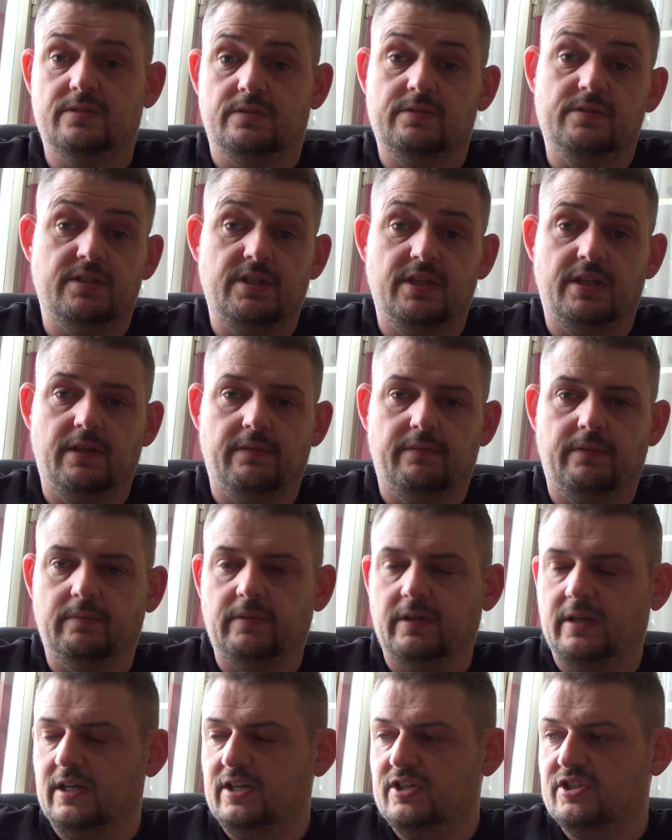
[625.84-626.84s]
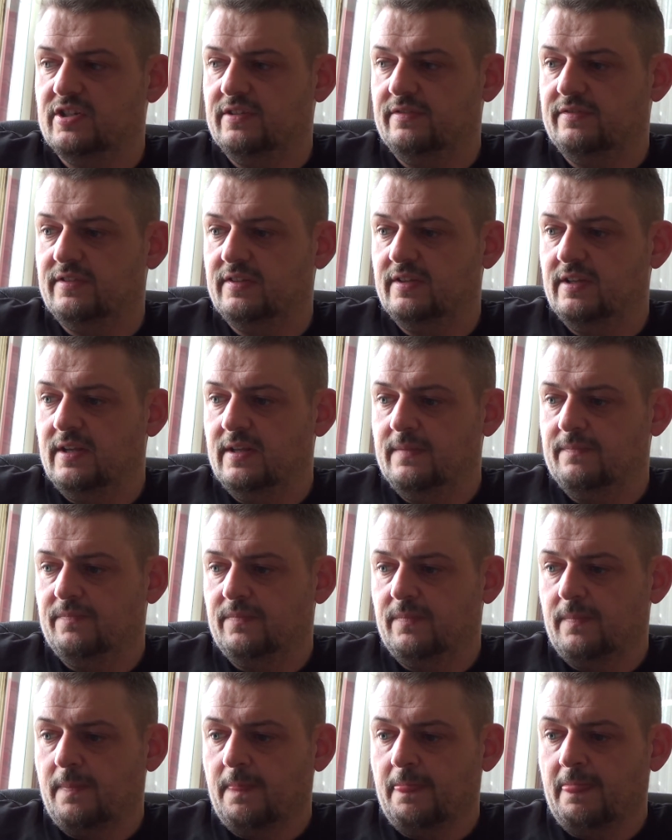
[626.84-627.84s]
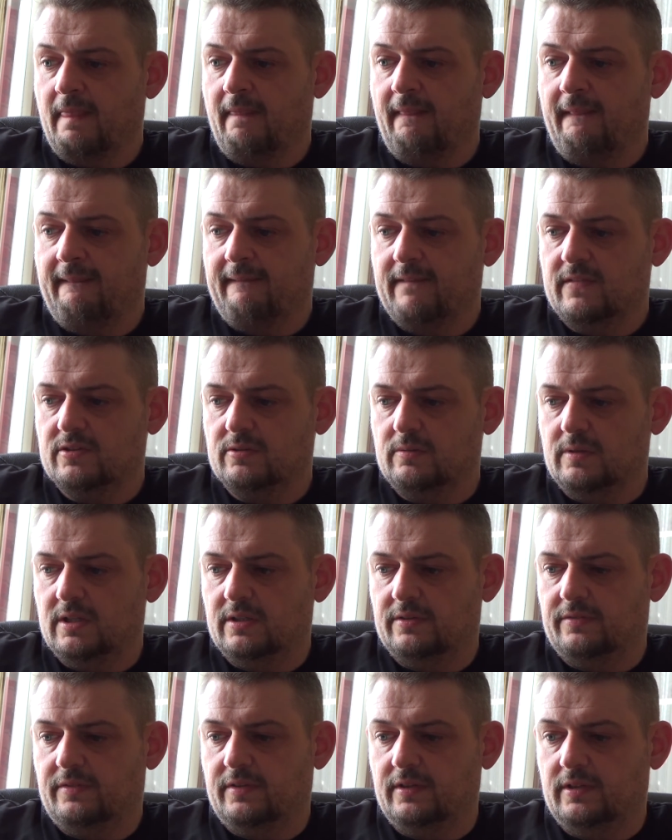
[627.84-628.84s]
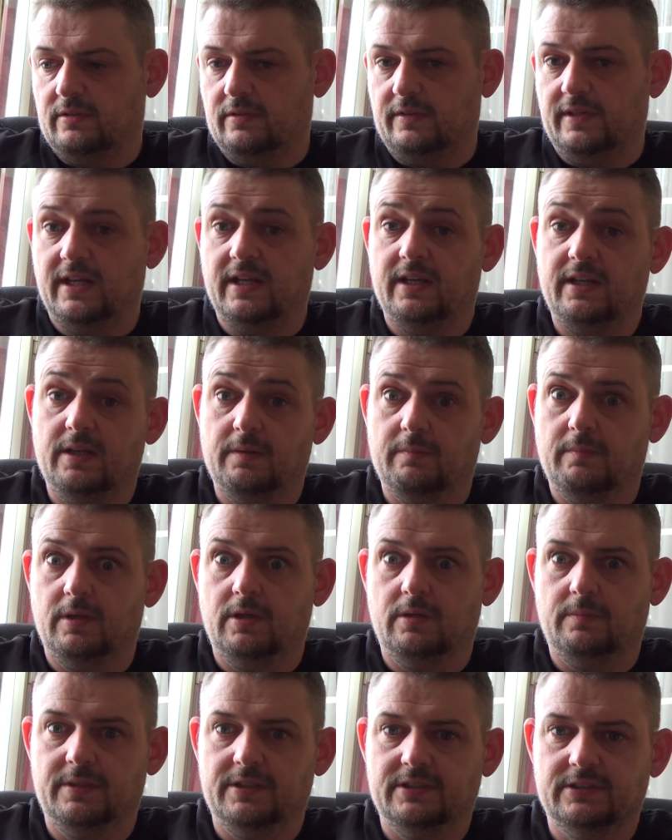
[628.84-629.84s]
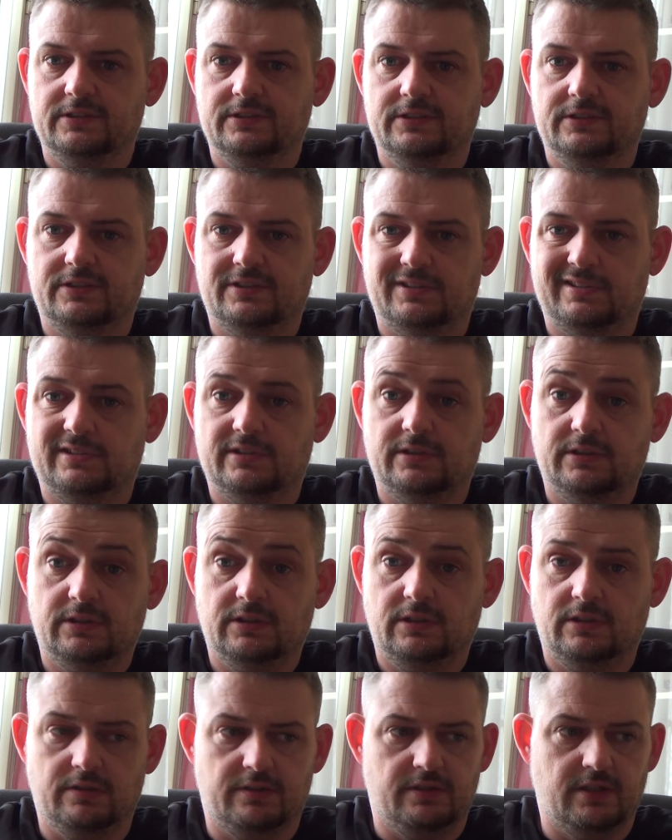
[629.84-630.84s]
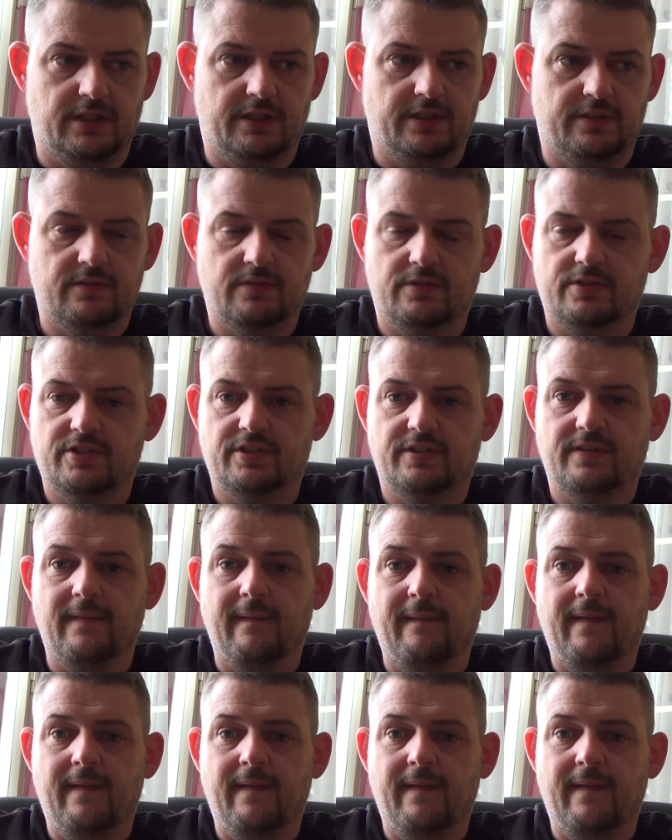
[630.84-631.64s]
She came from the night shift. So I'll see to that in a moment. Looks like it's urgent.